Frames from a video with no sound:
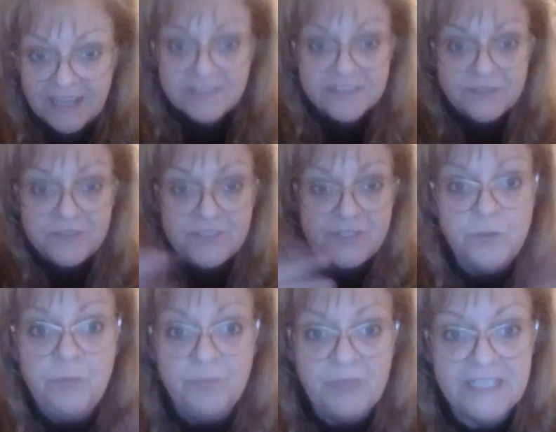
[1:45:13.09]
I could do
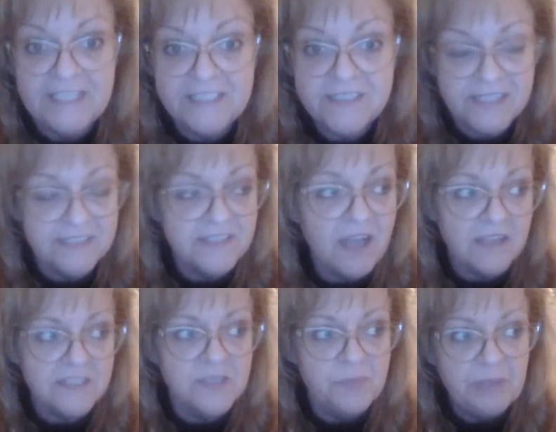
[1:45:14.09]
Zoom meetings and
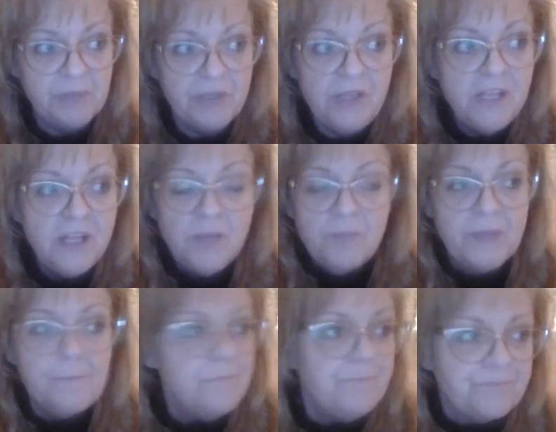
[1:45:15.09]
talk to people,
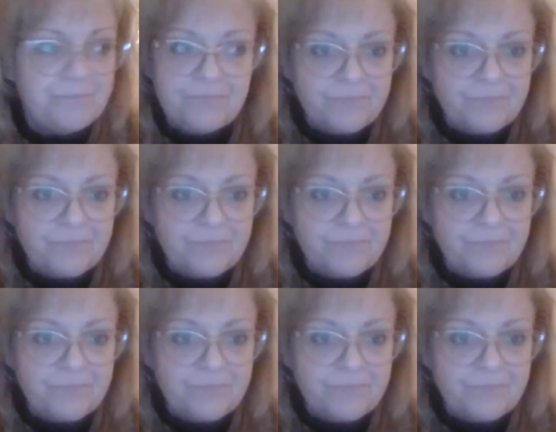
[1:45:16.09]
but